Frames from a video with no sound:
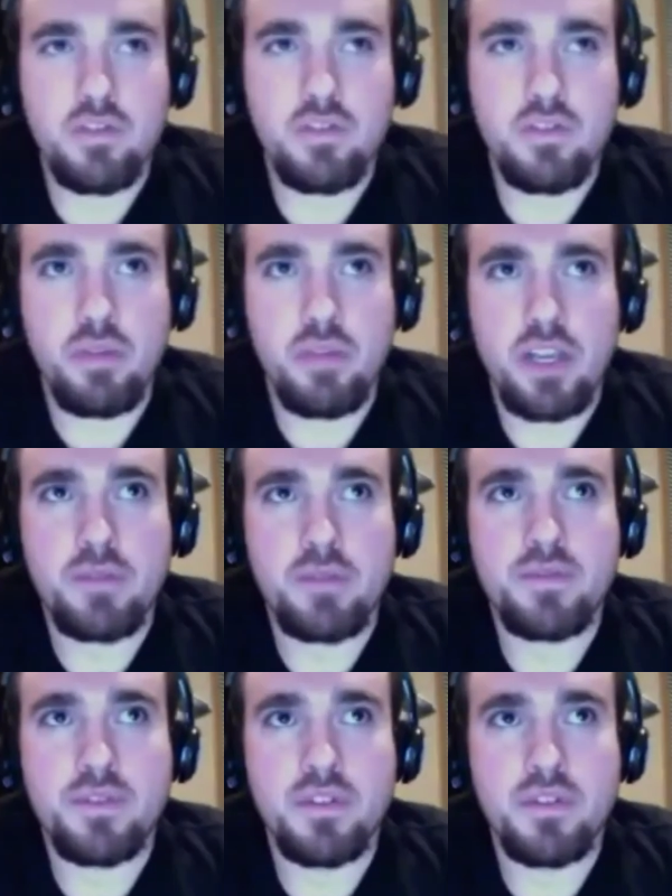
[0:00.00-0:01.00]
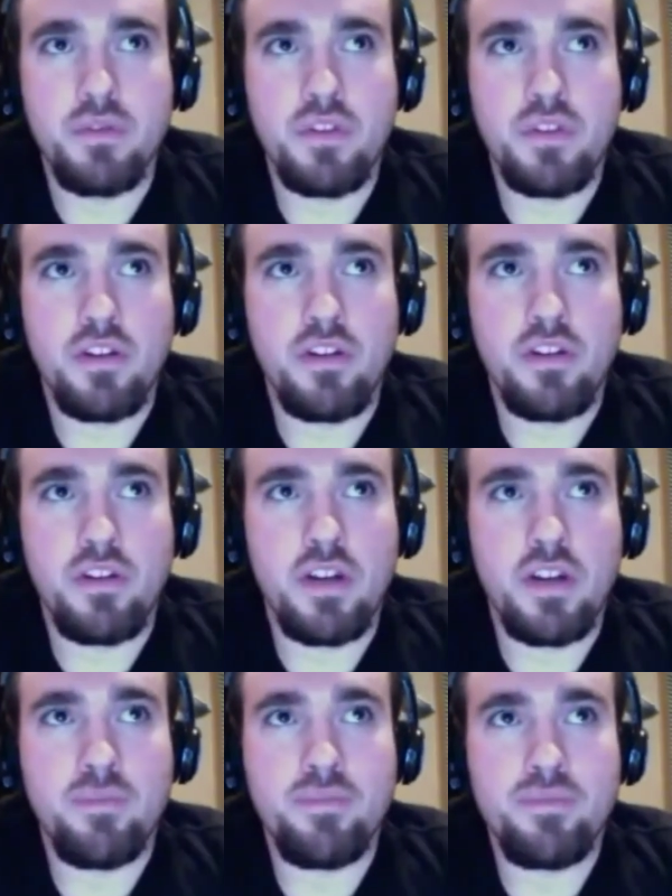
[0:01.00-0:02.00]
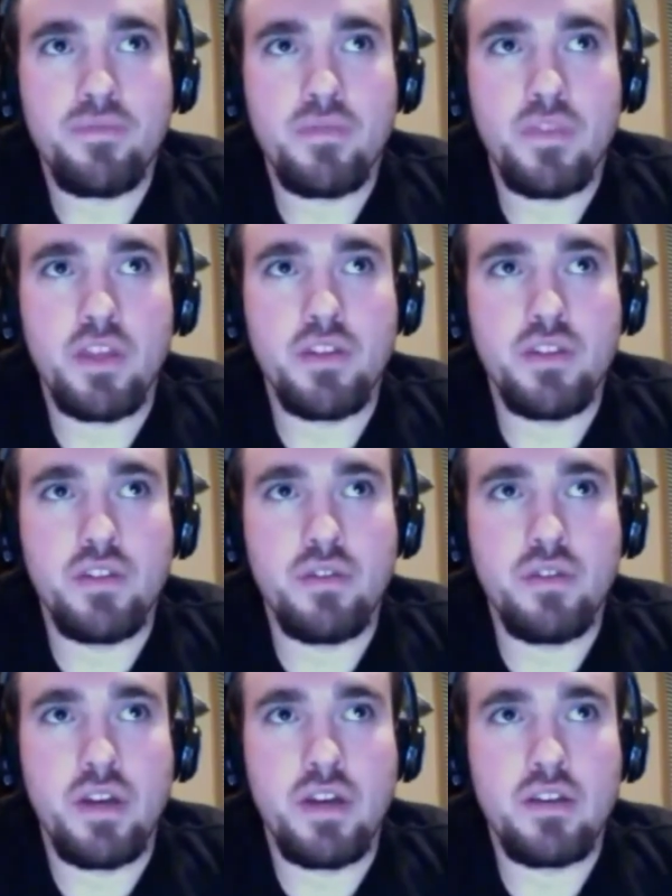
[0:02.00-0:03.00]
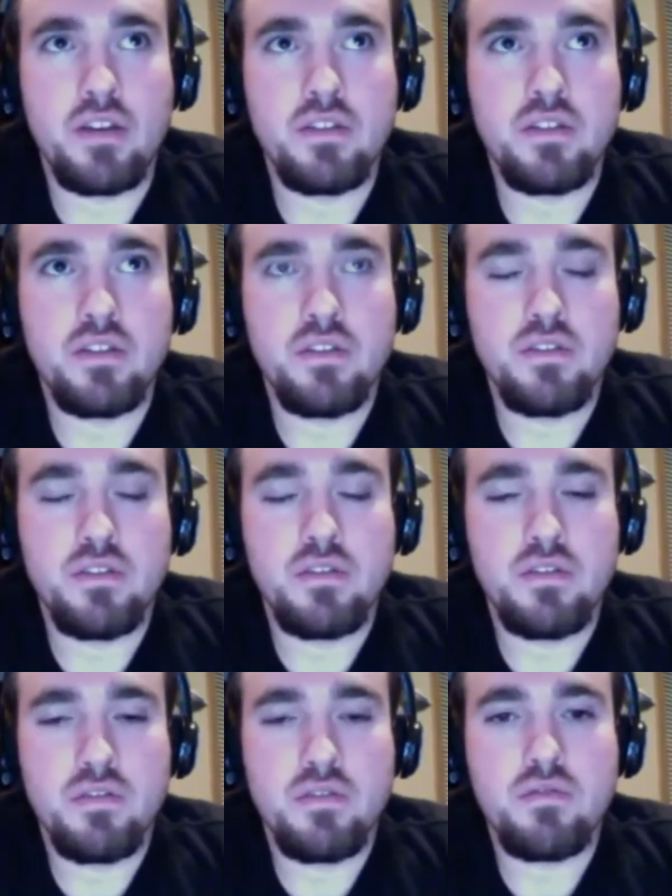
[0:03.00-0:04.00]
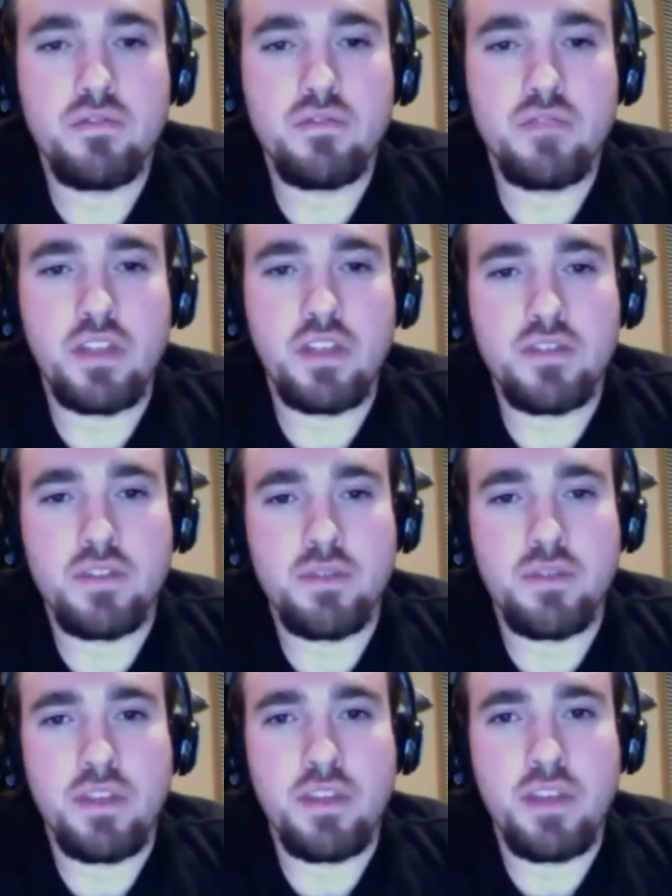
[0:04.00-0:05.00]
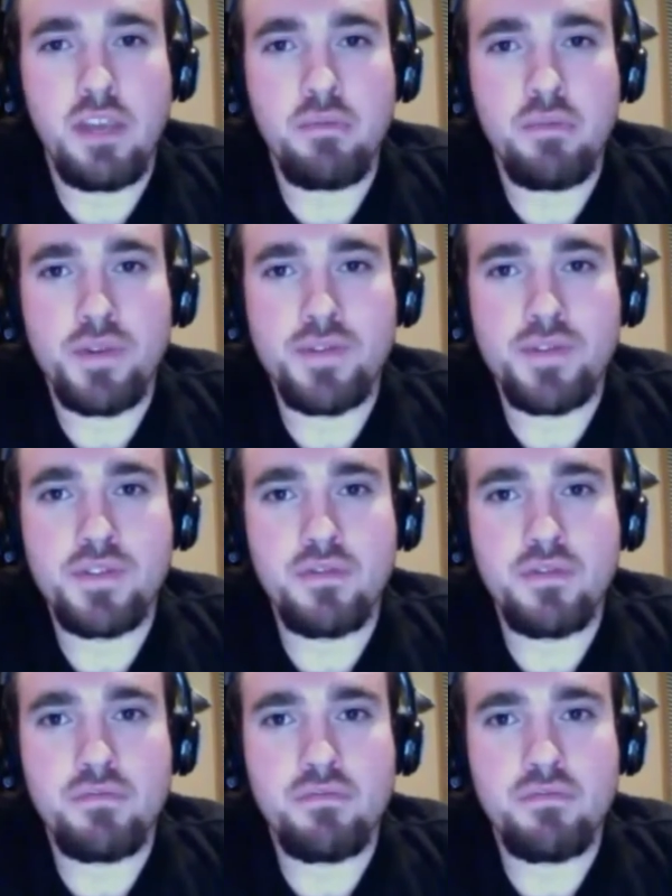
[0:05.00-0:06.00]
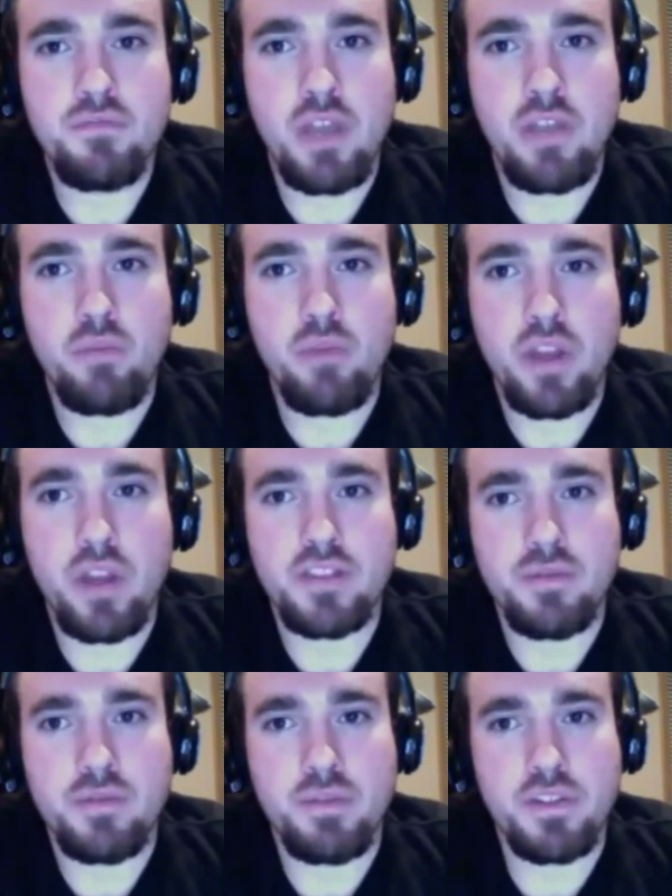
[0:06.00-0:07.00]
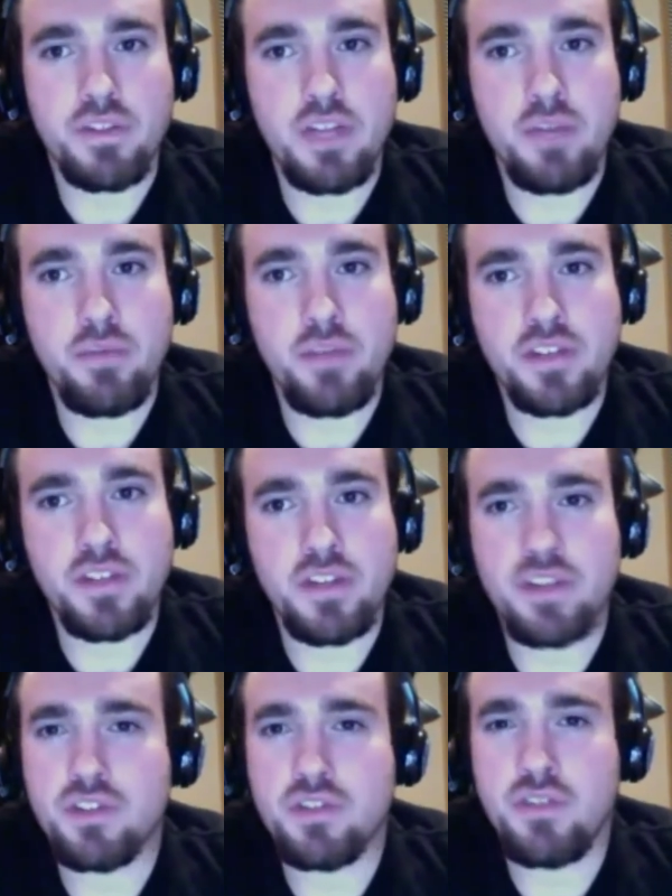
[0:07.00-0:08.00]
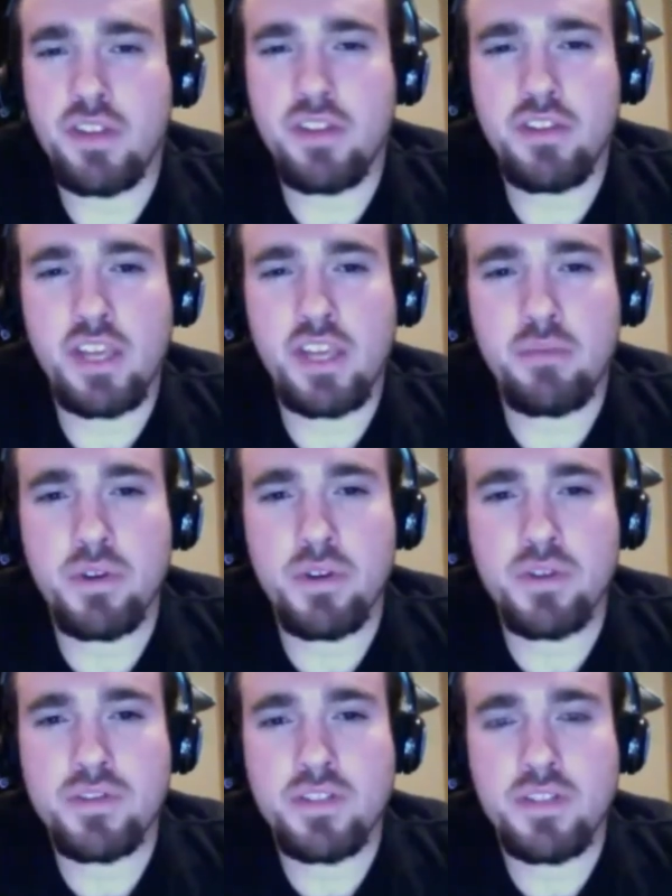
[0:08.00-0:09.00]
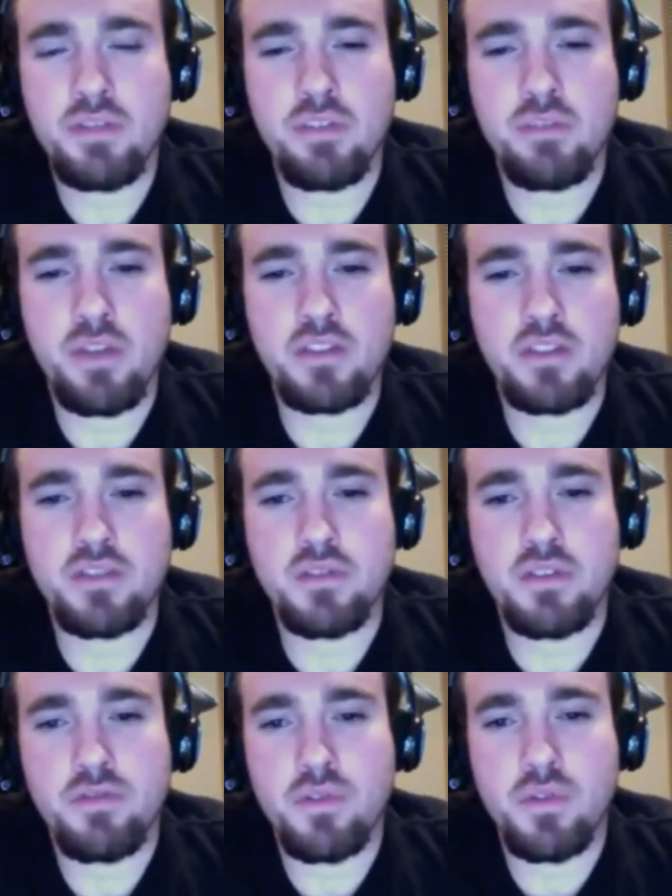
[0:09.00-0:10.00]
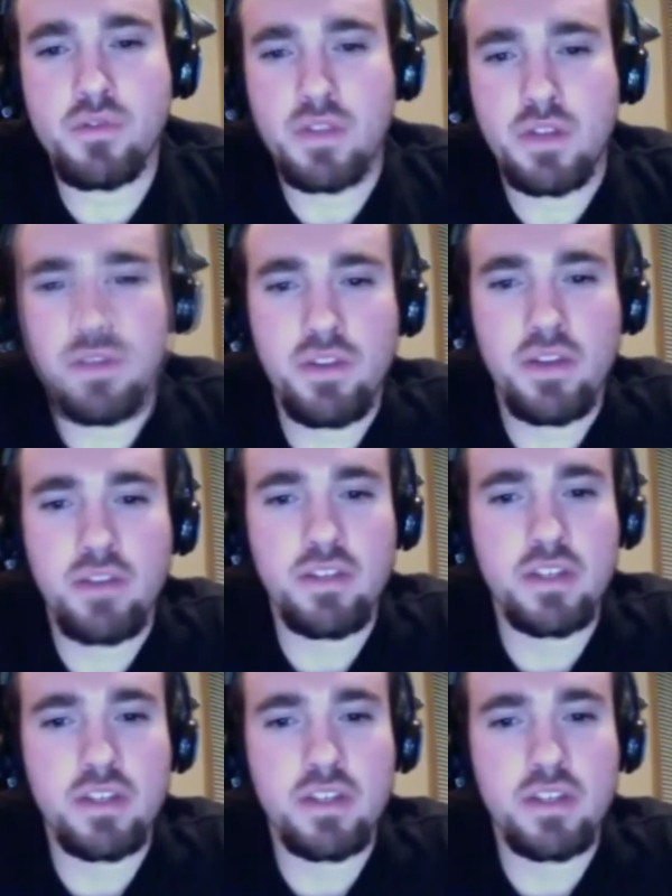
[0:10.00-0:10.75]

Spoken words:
for the Black Ops 2, where they're letting you some of the game modes have breaks in them, especially Domination. I'm not sure of any other game modes. Team Deathmatch is straightforward, 75